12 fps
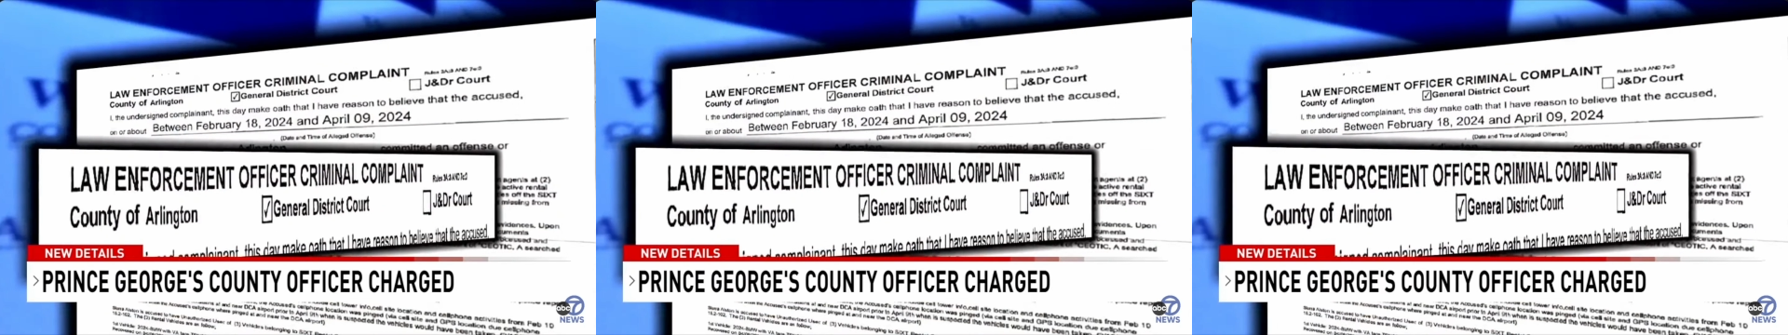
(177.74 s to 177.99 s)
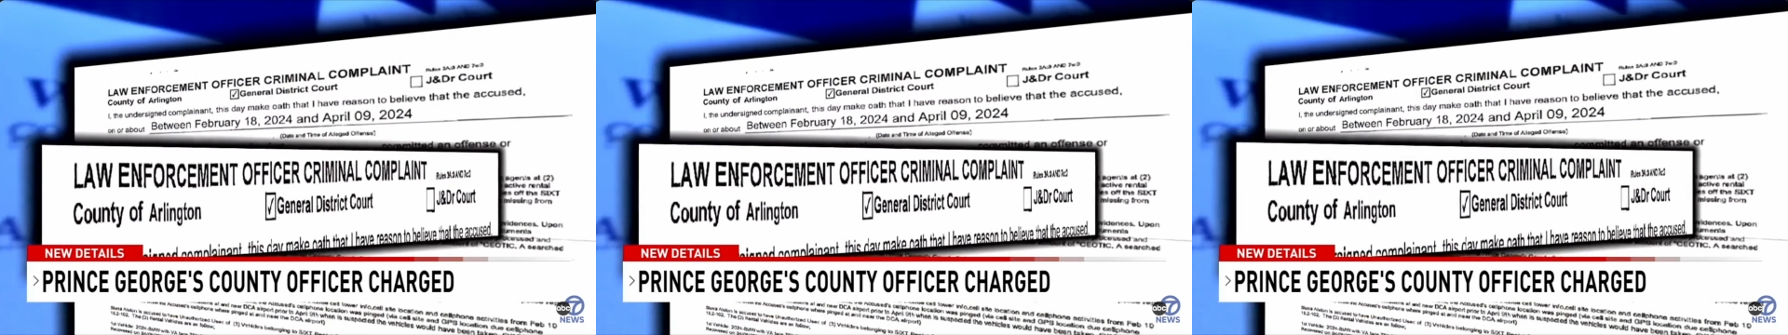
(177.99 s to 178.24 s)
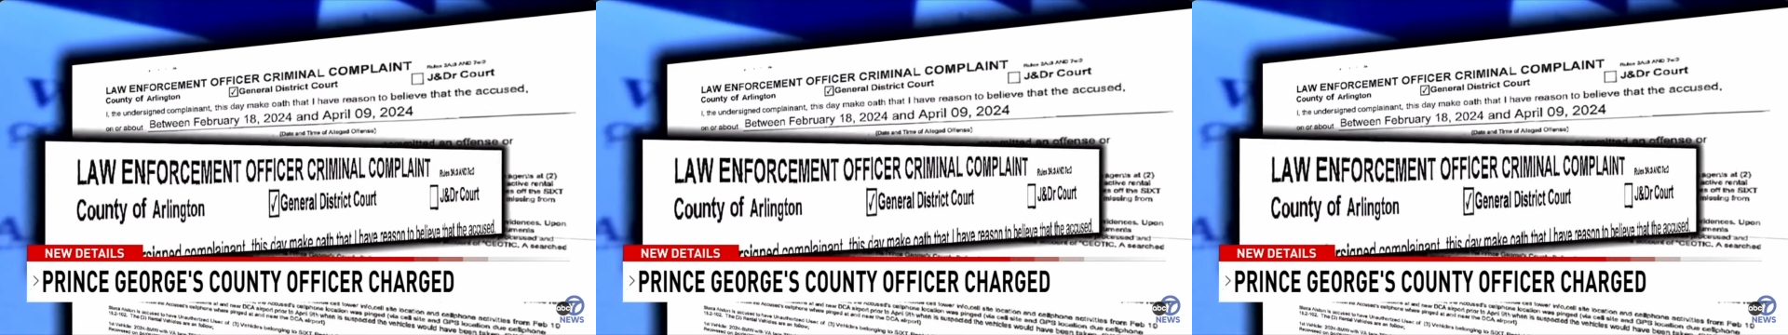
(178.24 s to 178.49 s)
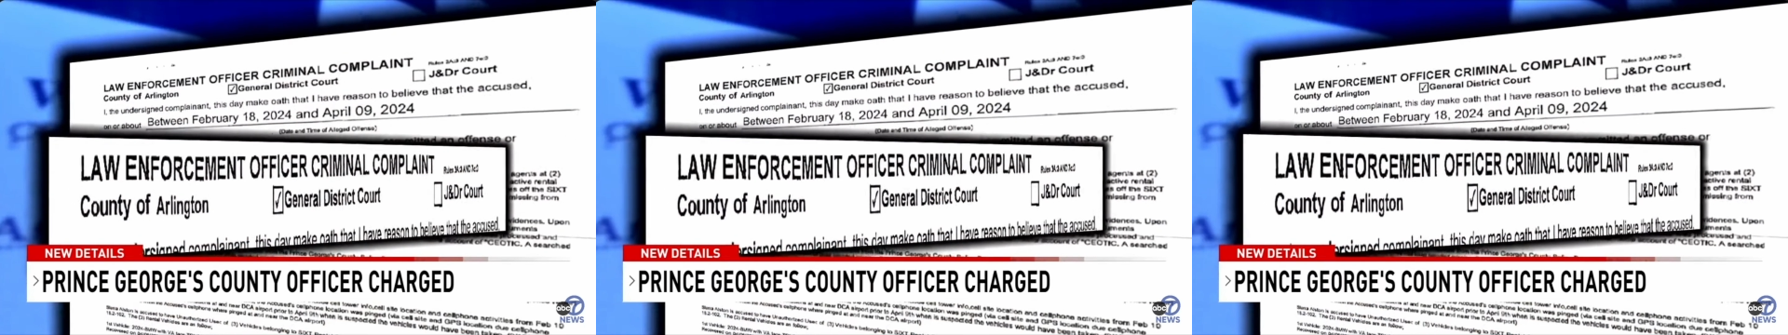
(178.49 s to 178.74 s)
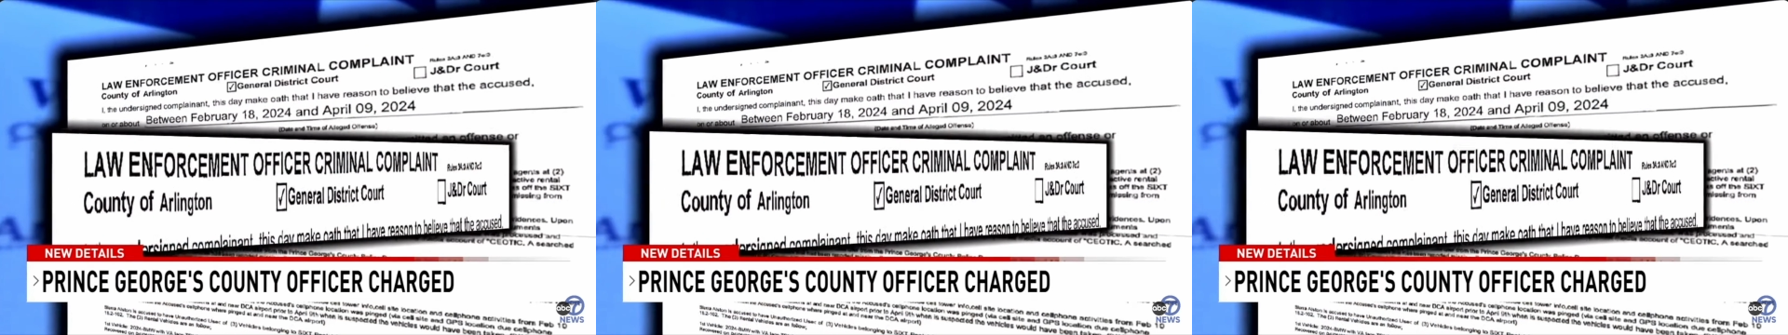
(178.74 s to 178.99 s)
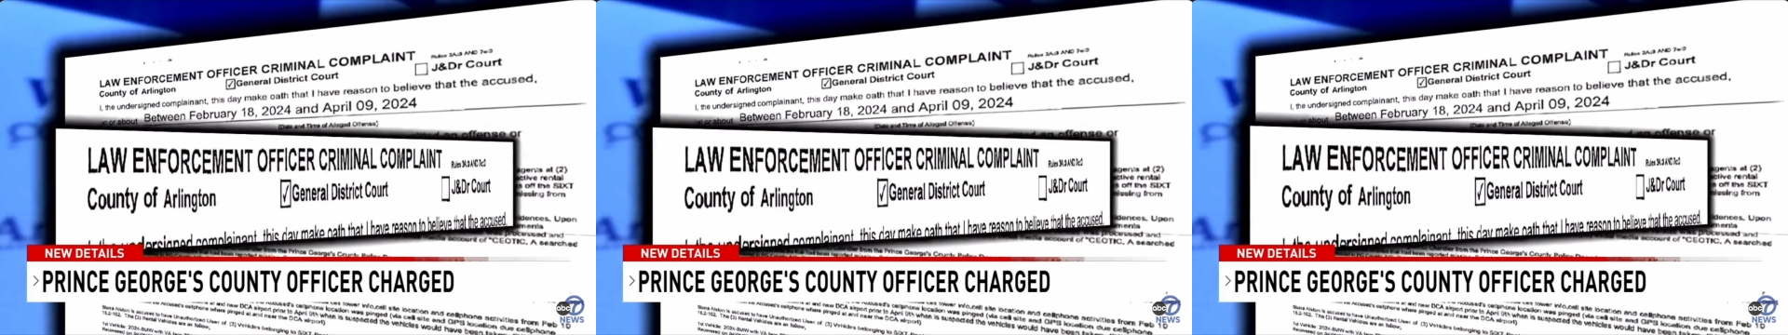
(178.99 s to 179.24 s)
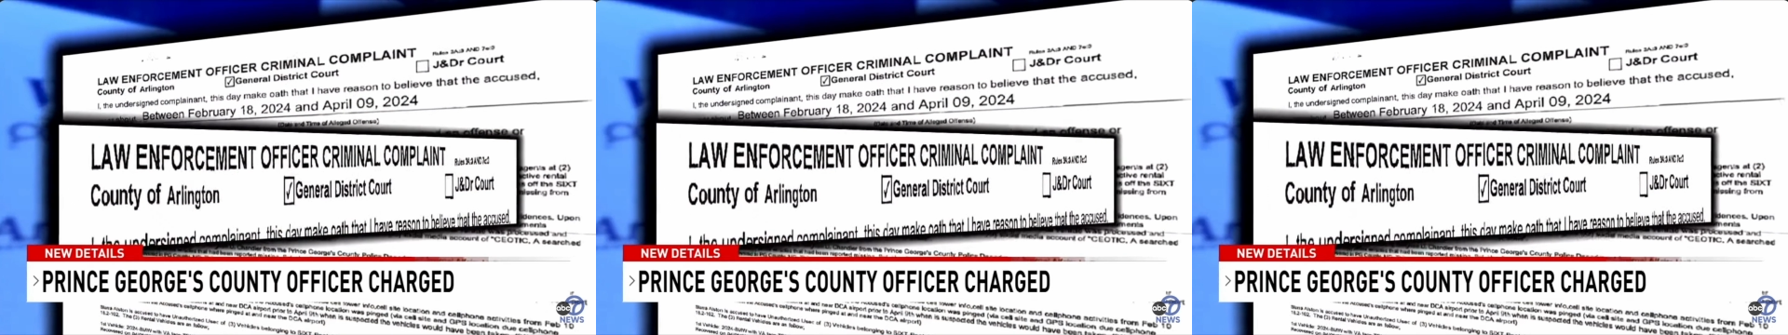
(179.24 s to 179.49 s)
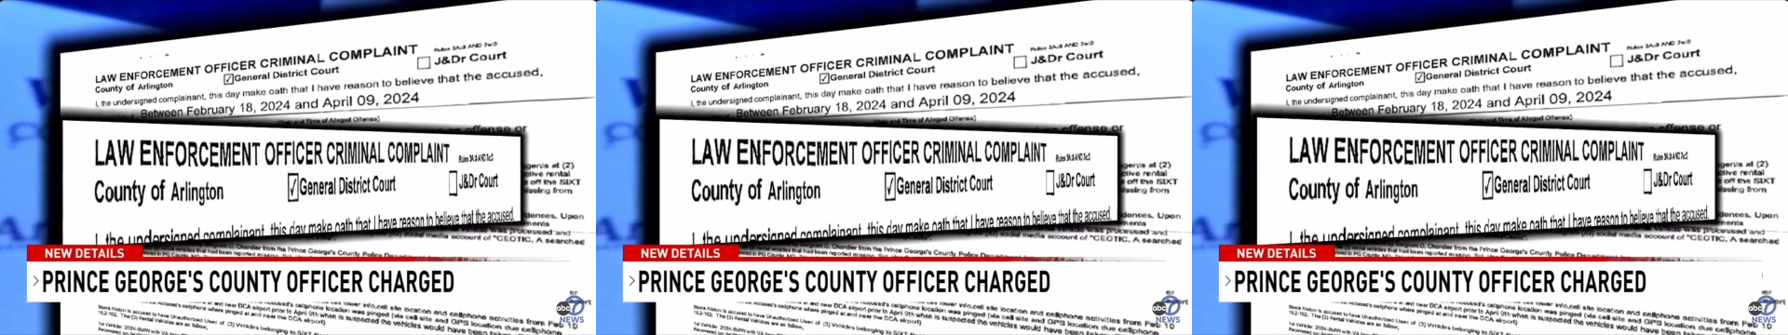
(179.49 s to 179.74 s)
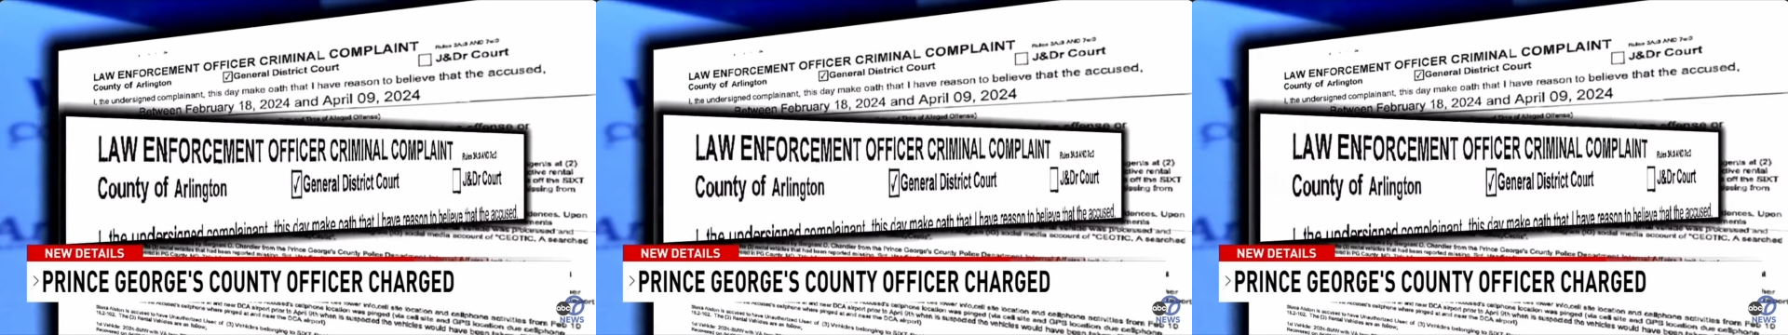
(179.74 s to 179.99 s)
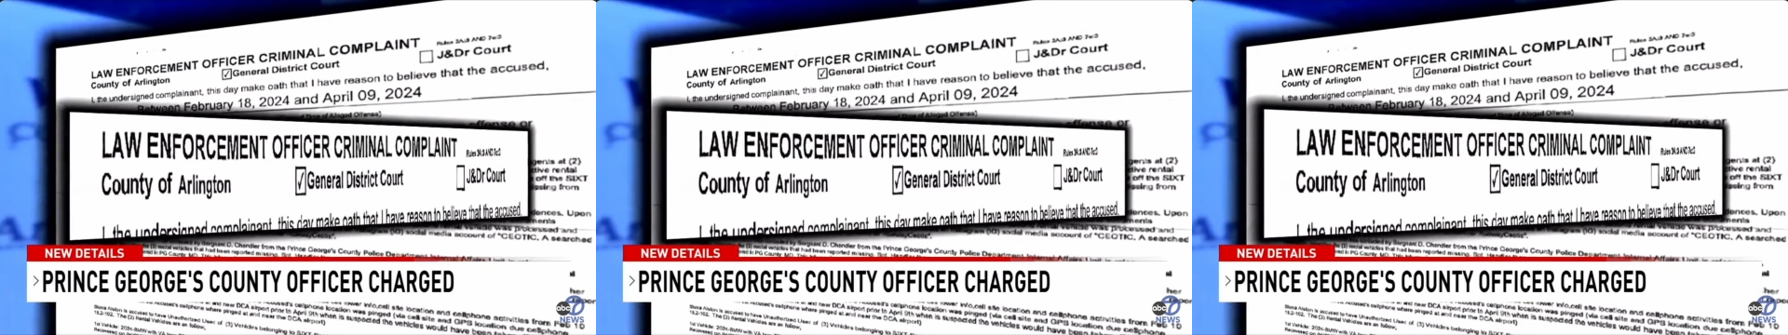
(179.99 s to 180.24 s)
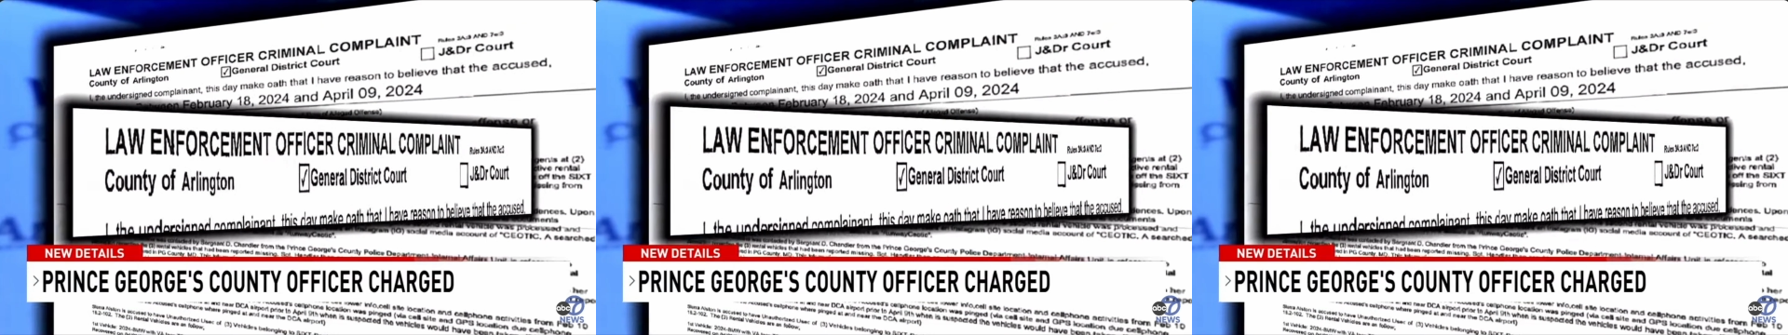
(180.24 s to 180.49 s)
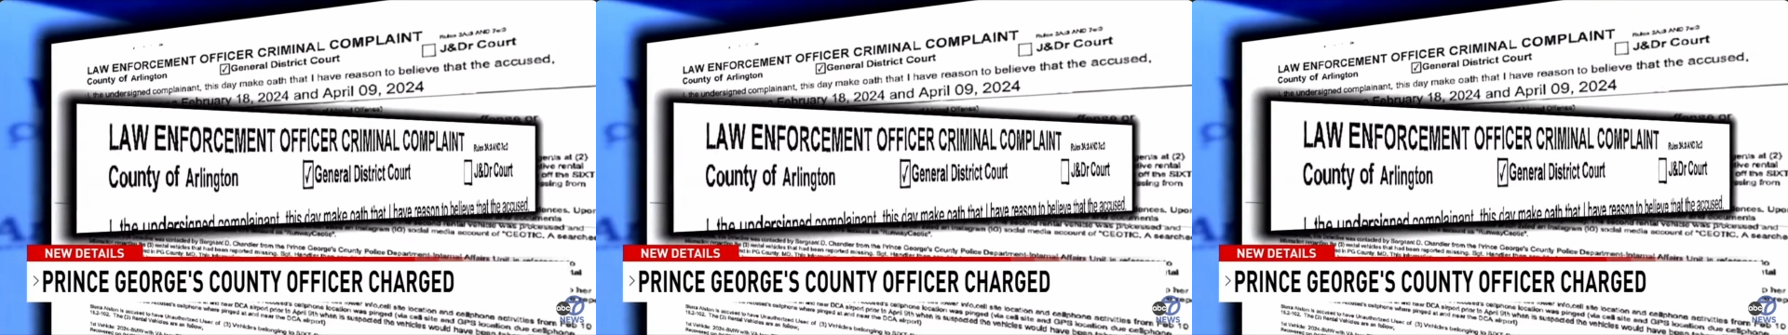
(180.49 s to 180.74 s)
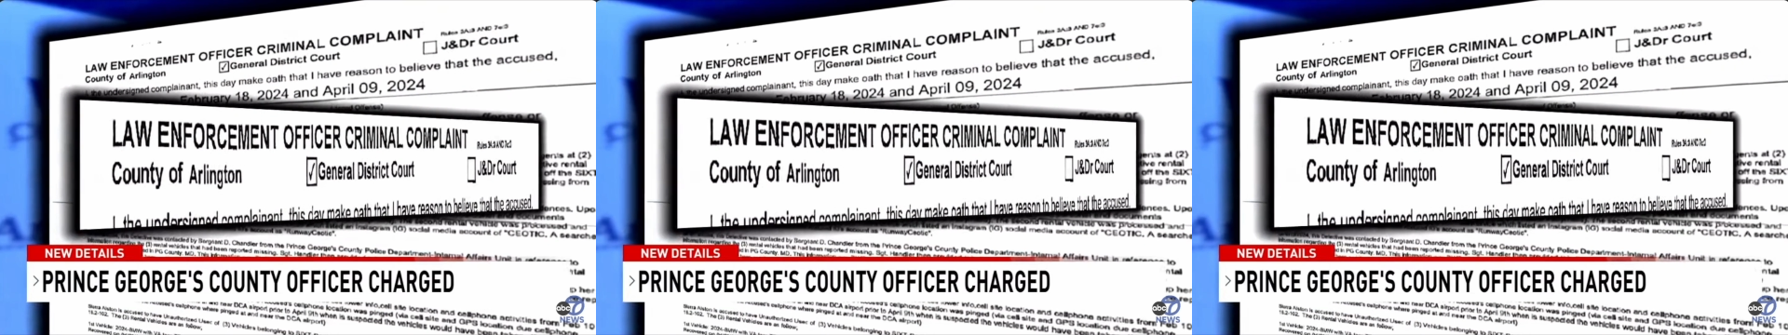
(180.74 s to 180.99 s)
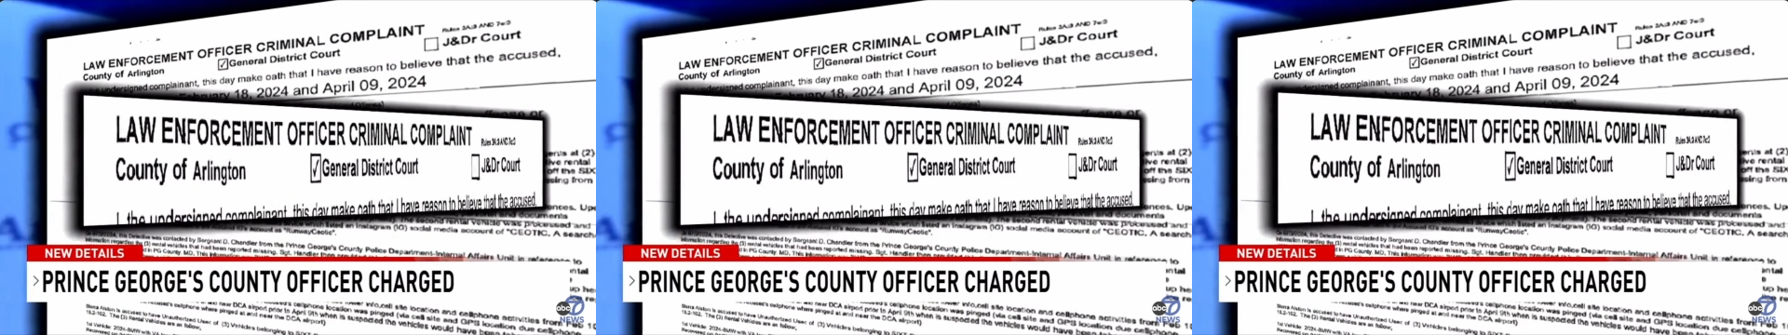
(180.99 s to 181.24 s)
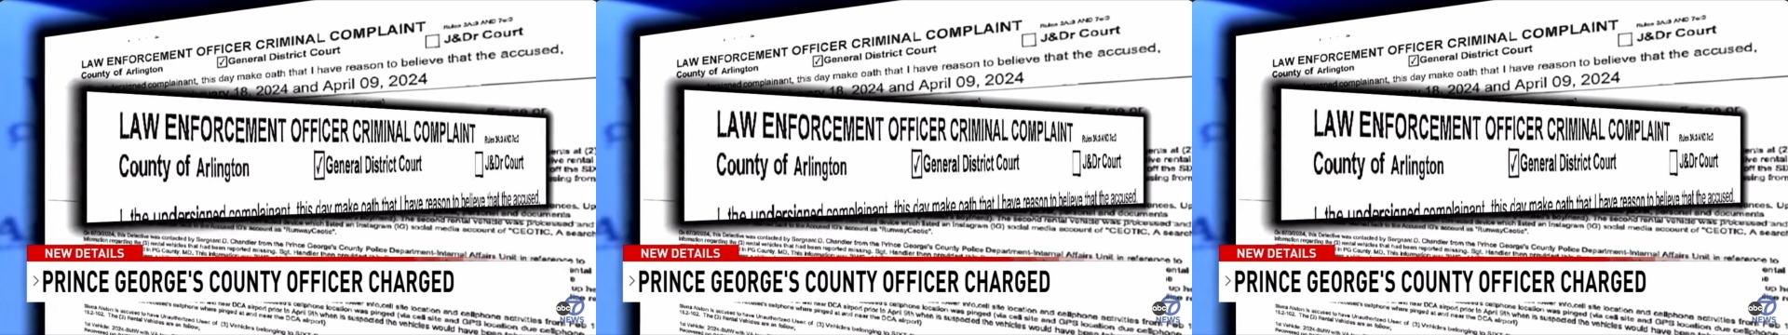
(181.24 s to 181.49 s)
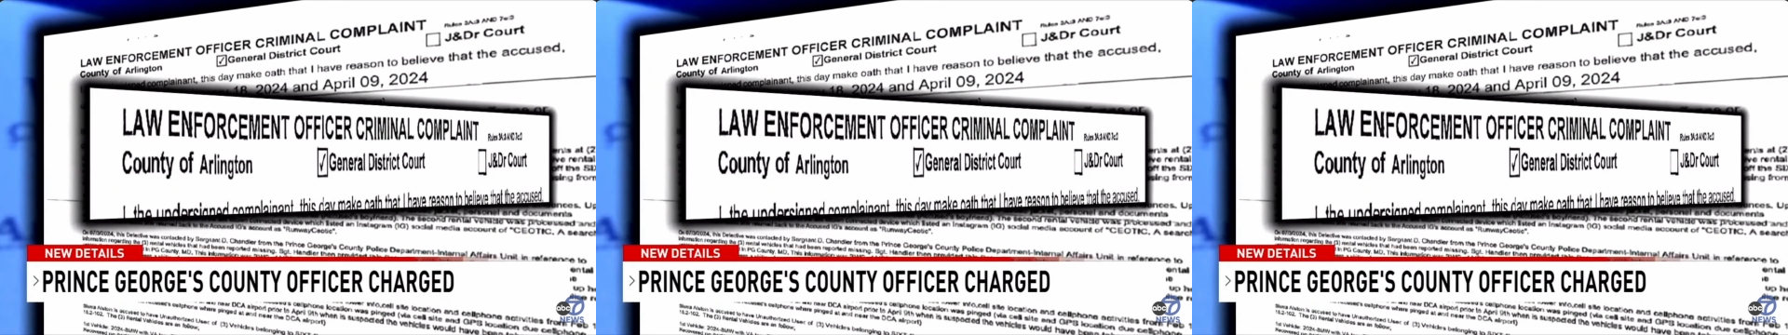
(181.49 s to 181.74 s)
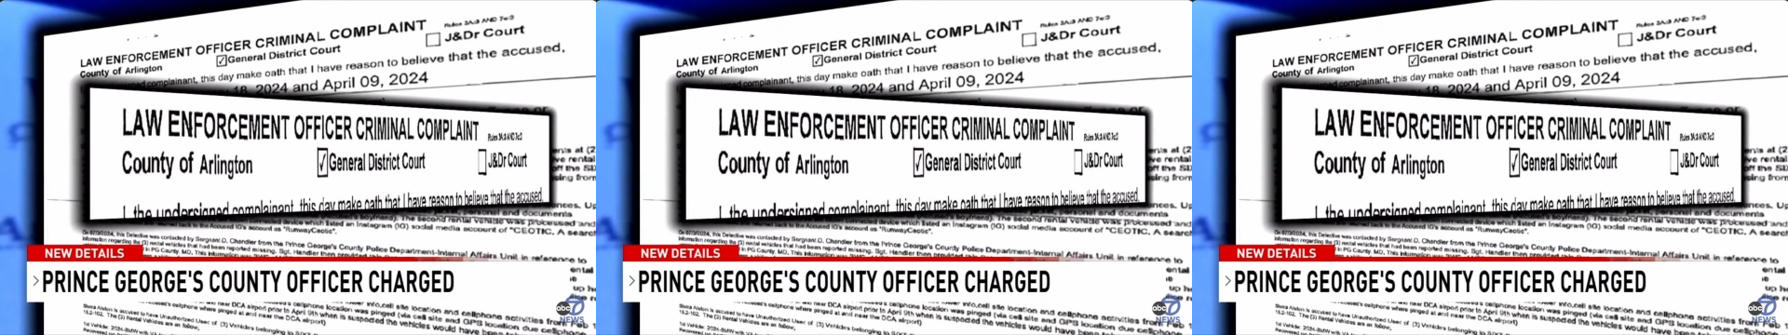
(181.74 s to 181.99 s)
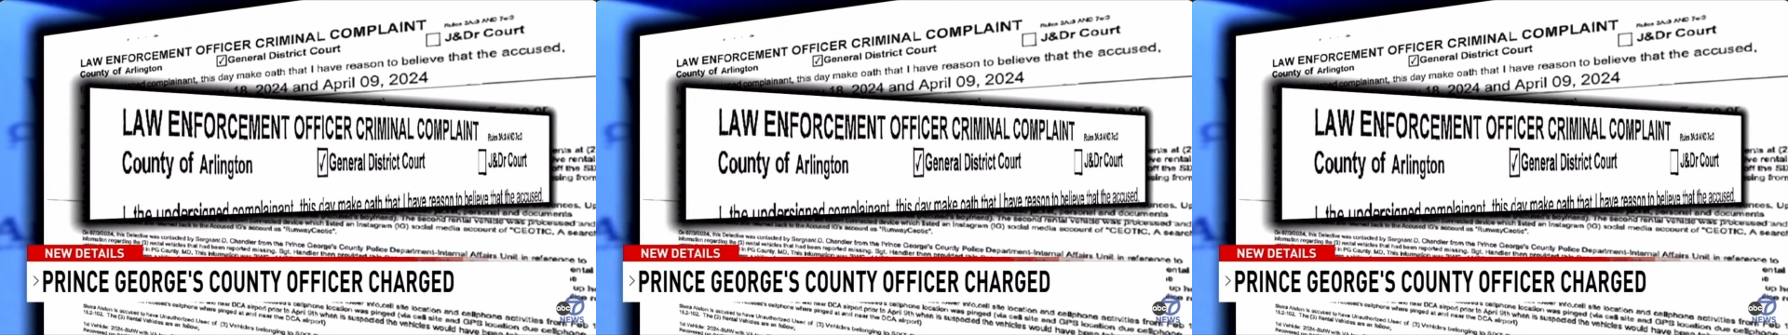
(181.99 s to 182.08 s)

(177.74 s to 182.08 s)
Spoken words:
(no speaker visible)